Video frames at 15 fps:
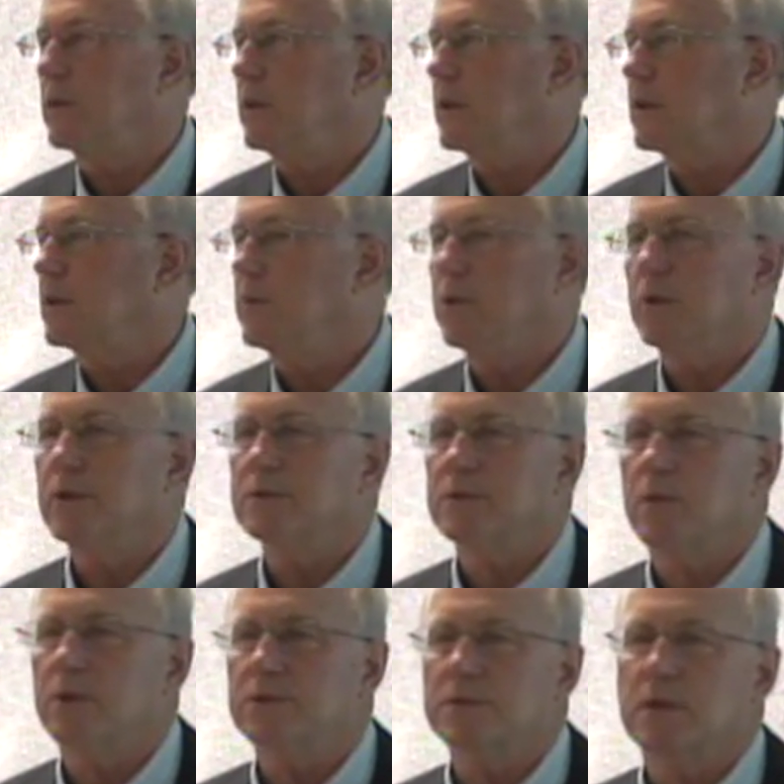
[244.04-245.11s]
the communities
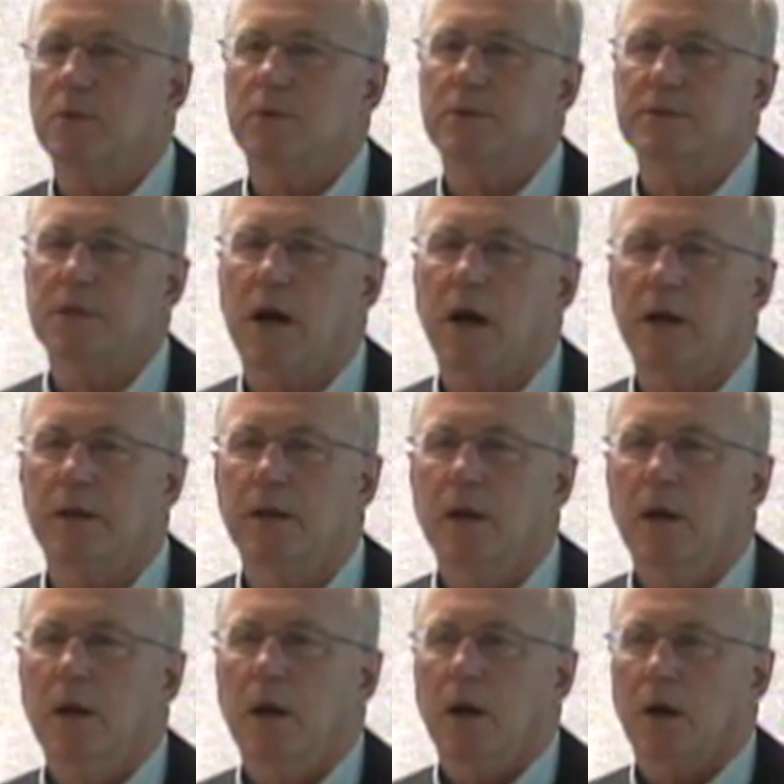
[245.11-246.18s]
in which they reside
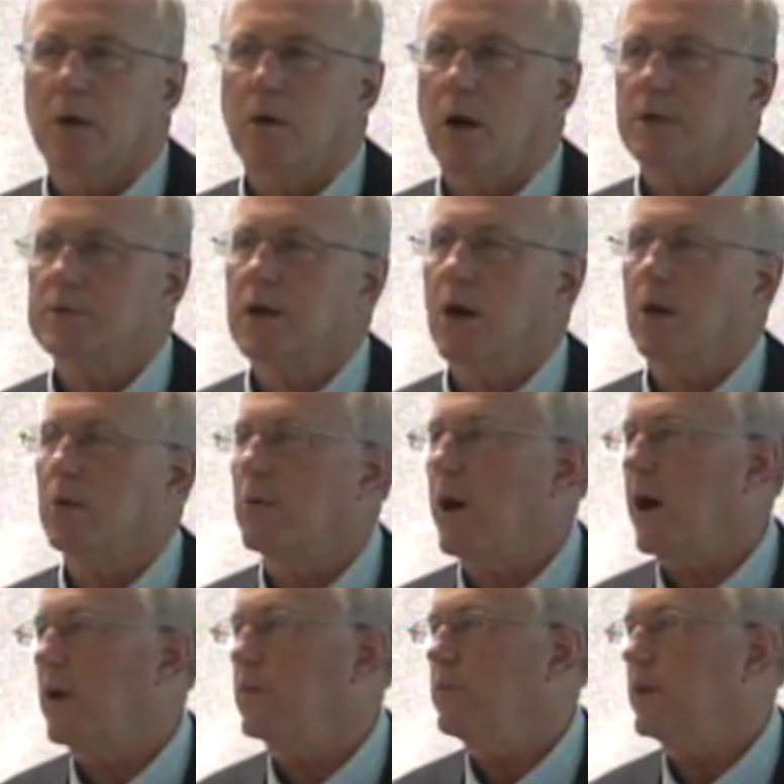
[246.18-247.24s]
across
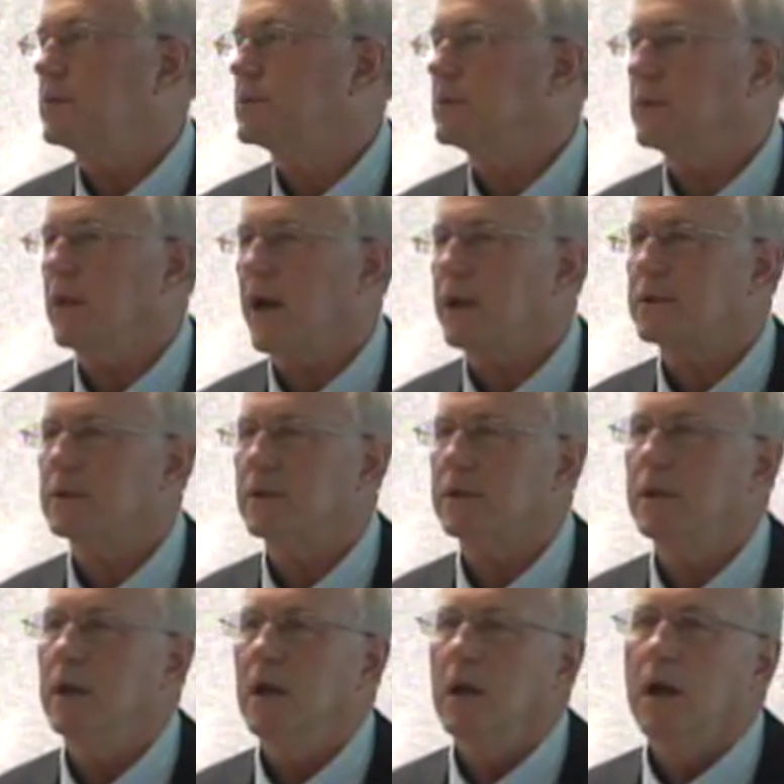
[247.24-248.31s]
Colorado have been
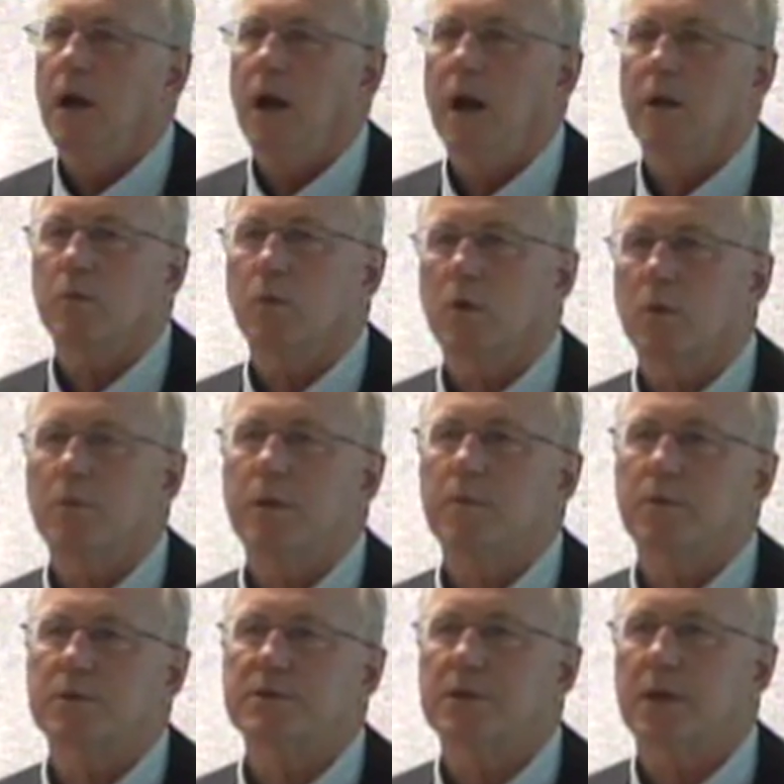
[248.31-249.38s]
selected, and we'll be
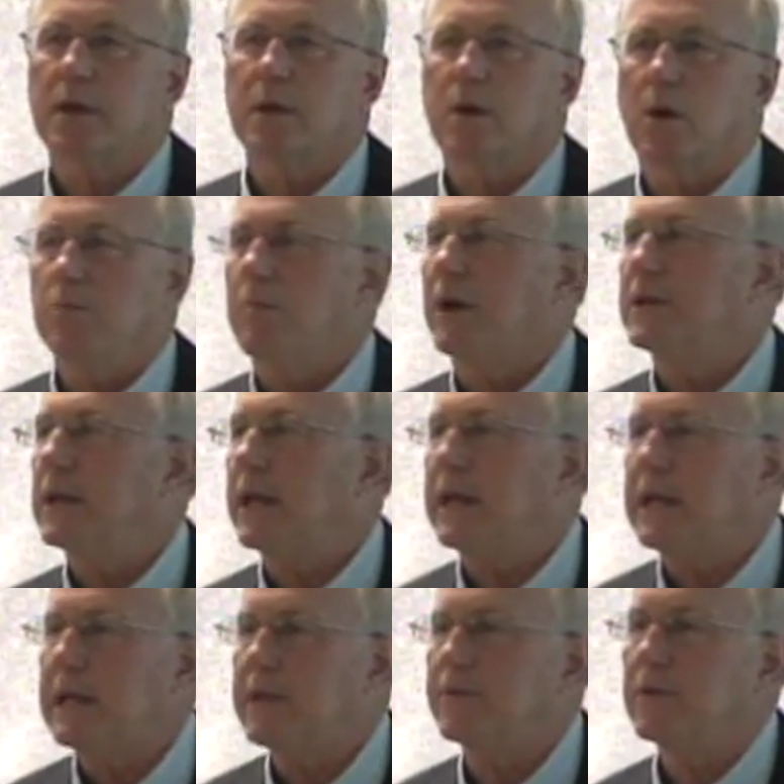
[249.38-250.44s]
presenting on Monday
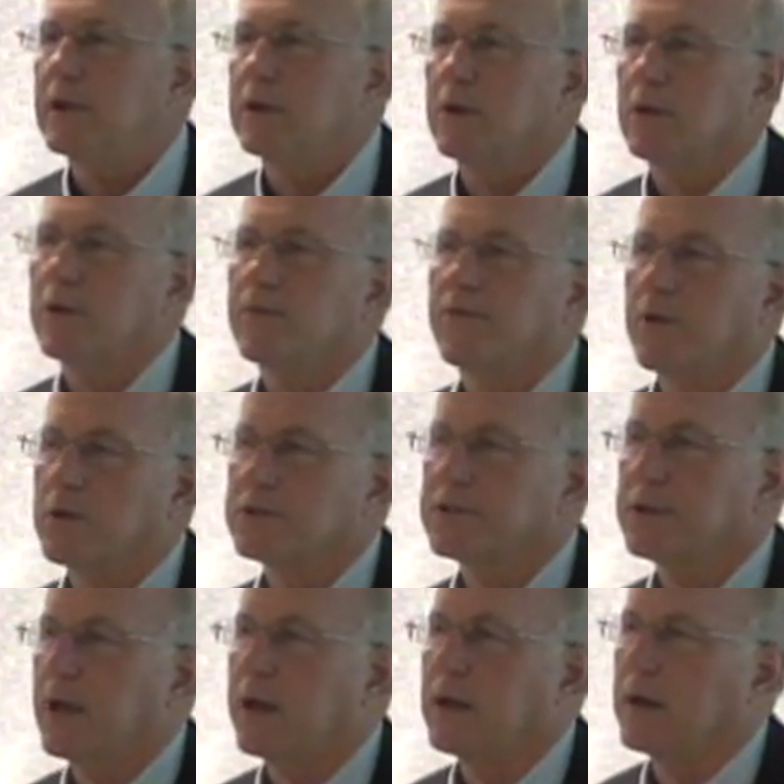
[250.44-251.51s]
evening on the first
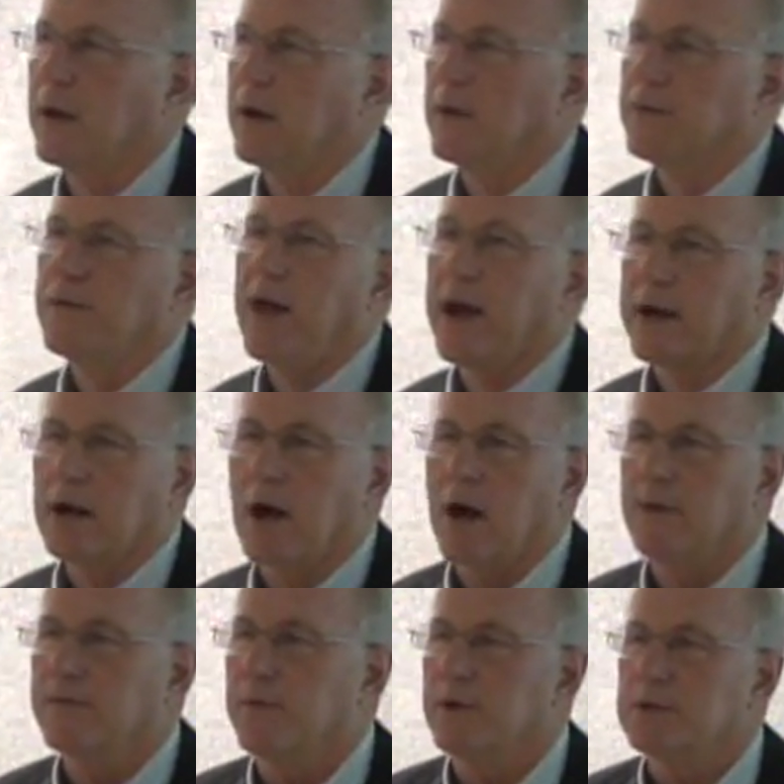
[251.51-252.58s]
day of that
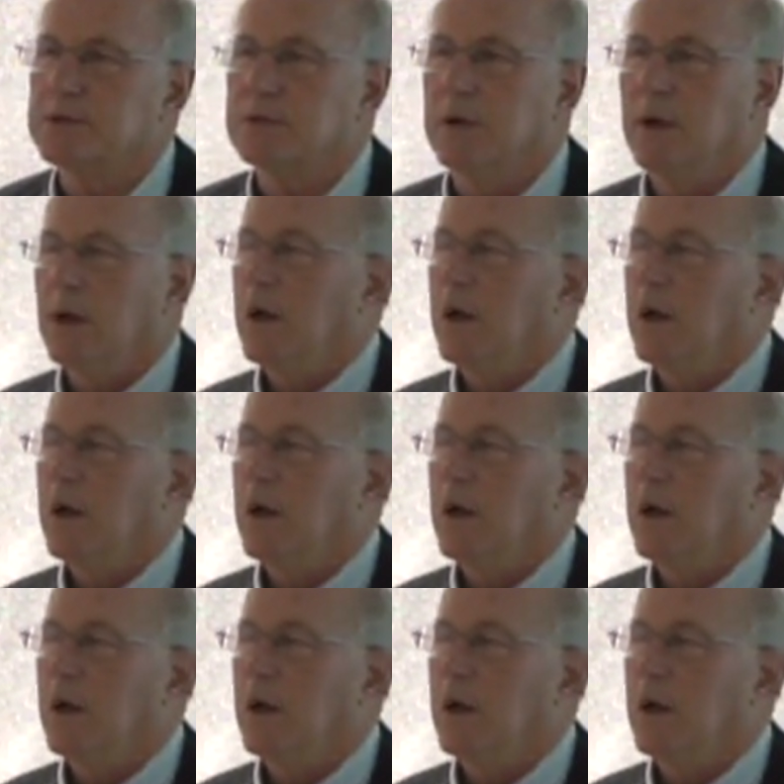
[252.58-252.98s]
conference,